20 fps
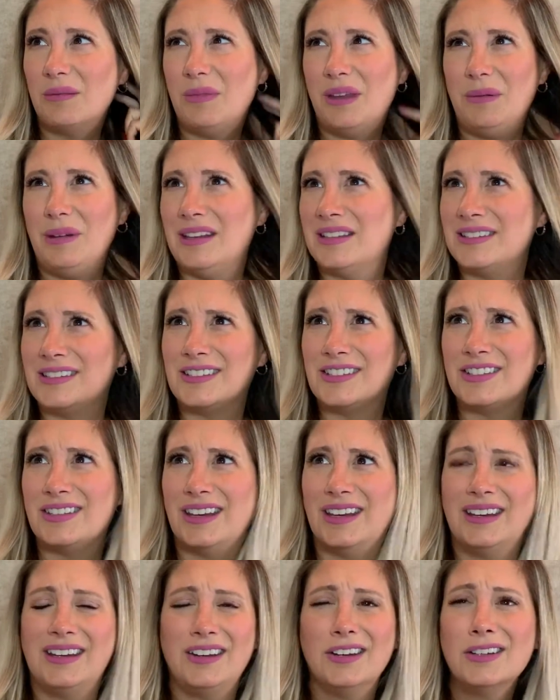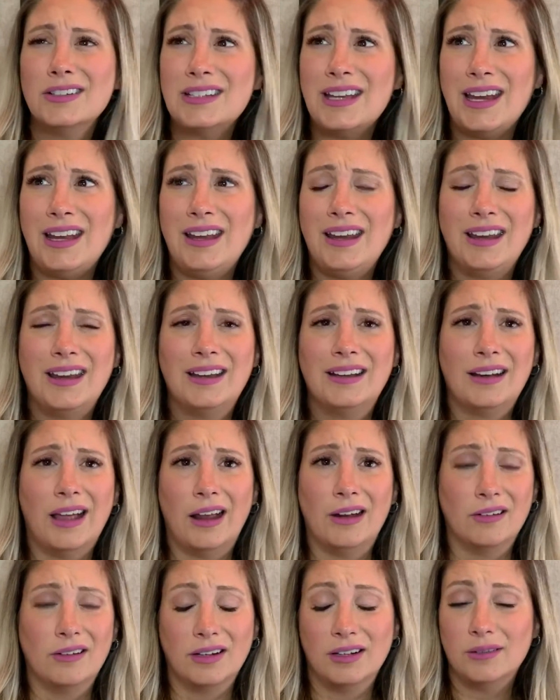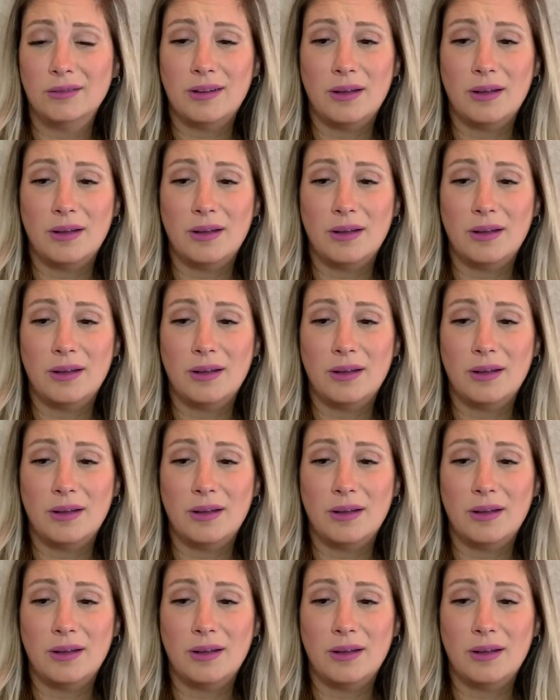maybe it's just like irritating it. I don't know.